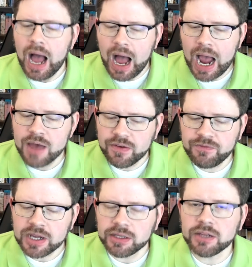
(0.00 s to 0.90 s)
I have a
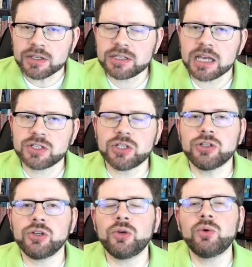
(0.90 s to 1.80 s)
feeling this has to
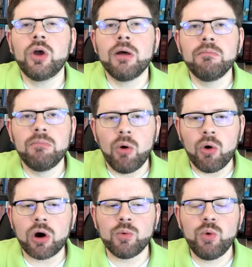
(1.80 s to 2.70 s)
do
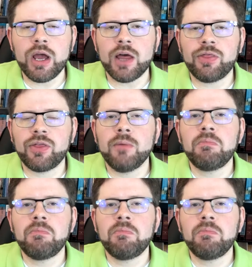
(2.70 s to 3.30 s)
more with